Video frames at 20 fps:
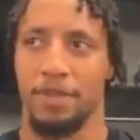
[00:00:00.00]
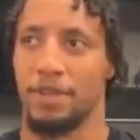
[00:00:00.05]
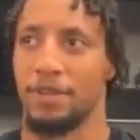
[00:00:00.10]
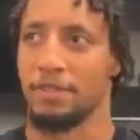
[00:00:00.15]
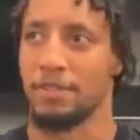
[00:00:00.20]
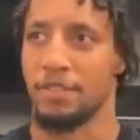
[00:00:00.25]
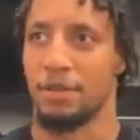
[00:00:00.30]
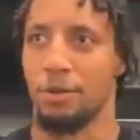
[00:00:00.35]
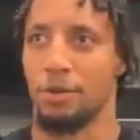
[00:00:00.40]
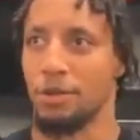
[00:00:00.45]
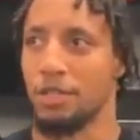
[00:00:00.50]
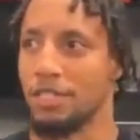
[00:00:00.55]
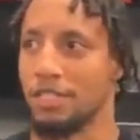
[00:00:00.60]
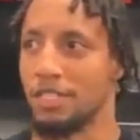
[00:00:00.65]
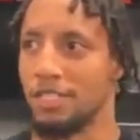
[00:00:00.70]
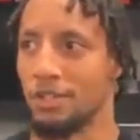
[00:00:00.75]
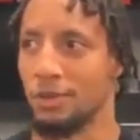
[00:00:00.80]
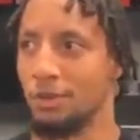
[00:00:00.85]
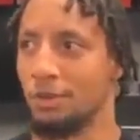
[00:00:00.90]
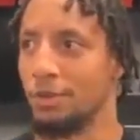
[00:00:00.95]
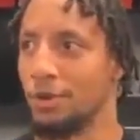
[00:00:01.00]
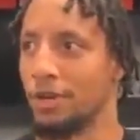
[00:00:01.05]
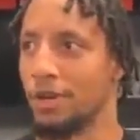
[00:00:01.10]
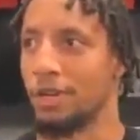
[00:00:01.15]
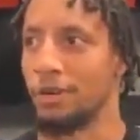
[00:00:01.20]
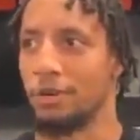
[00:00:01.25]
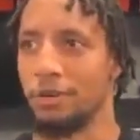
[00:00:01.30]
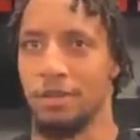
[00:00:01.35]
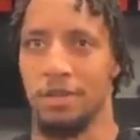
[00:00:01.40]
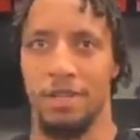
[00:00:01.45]
Players Coalition
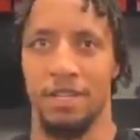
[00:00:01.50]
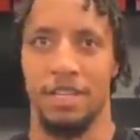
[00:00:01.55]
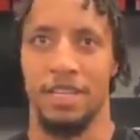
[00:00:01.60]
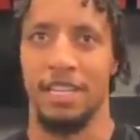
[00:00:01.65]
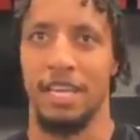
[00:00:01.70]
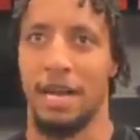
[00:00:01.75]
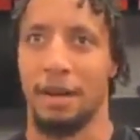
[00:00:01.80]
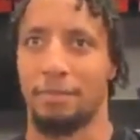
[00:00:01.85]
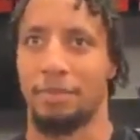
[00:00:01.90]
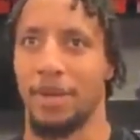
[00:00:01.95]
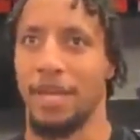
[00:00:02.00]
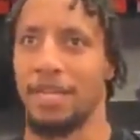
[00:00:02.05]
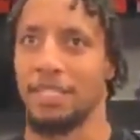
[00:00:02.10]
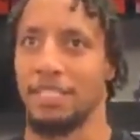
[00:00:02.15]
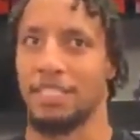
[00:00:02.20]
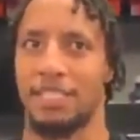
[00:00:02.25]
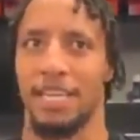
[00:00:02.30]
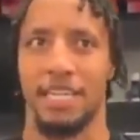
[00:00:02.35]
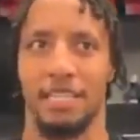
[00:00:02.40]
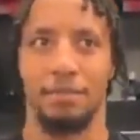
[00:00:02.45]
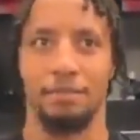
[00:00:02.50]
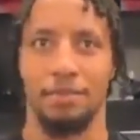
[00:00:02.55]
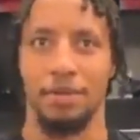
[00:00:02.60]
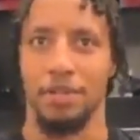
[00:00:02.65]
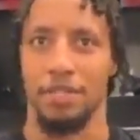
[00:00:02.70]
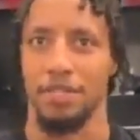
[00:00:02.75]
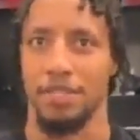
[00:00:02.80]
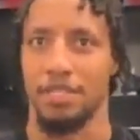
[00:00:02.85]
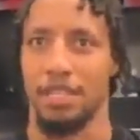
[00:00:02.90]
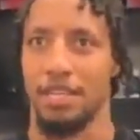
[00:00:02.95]
2.0, he got paid to take the
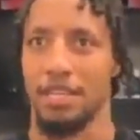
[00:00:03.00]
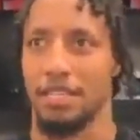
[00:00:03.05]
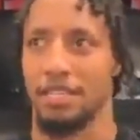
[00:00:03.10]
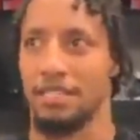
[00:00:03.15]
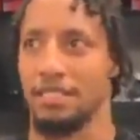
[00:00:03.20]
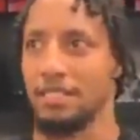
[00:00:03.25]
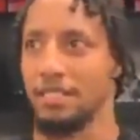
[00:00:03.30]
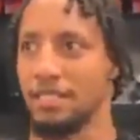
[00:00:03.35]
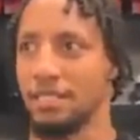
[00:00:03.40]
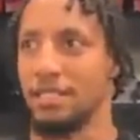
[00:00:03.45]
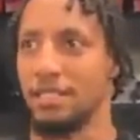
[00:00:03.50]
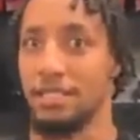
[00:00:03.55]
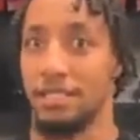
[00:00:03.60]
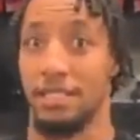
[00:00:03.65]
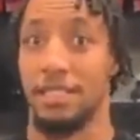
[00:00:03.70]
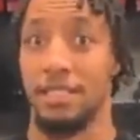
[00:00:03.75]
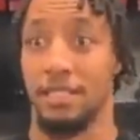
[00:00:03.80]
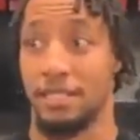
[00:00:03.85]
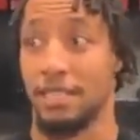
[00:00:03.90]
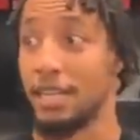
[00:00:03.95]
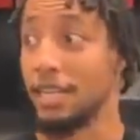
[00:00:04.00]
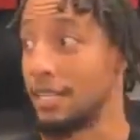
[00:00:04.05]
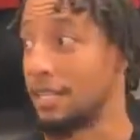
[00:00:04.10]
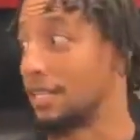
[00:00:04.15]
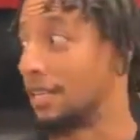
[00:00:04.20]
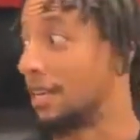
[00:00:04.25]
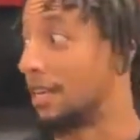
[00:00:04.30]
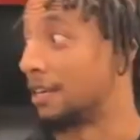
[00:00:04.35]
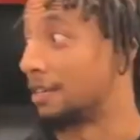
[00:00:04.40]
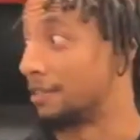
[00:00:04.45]
bullets that he's
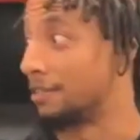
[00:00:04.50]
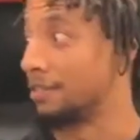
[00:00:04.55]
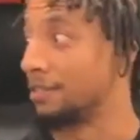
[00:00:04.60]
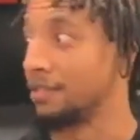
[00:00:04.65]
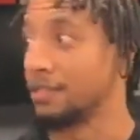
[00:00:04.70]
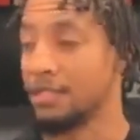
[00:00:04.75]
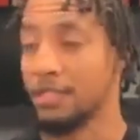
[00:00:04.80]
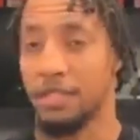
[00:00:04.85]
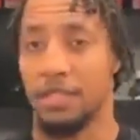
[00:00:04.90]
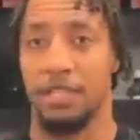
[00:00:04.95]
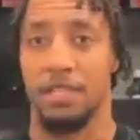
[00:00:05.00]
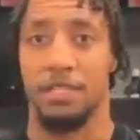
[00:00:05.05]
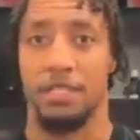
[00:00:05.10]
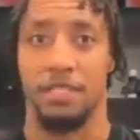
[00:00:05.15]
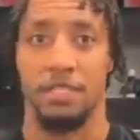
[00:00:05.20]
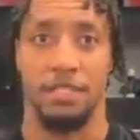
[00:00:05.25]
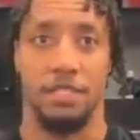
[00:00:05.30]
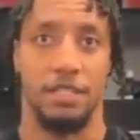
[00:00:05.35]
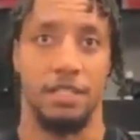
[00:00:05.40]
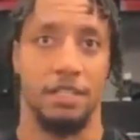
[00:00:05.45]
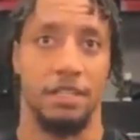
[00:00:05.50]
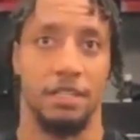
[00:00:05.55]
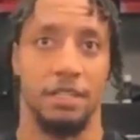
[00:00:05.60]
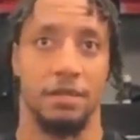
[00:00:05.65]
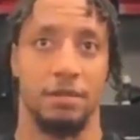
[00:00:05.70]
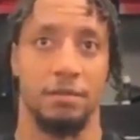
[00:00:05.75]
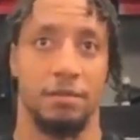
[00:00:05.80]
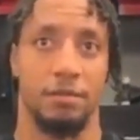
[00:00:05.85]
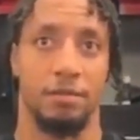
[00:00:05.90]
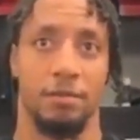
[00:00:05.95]
taking now because
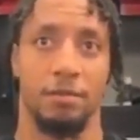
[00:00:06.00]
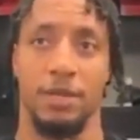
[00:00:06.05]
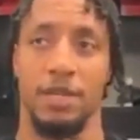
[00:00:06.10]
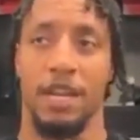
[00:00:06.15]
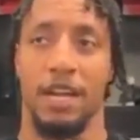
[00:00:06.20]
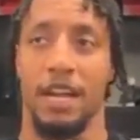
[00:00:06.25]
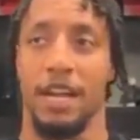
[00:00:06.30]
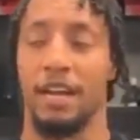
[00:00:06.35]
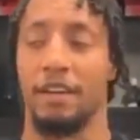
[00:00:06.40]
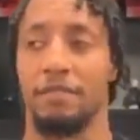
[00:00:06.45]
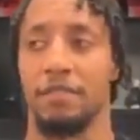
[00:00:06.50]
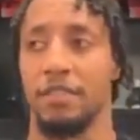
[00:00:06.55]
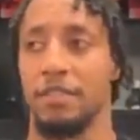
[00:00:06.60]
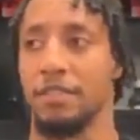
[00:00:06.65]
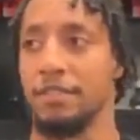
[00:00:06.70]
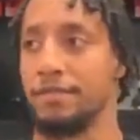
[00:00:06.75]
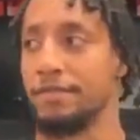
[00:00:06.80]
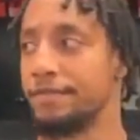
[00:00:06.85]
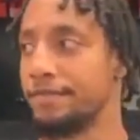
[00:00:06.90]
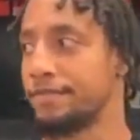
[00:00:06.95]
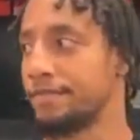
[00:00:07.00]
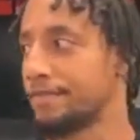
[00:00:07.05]
we're not having it.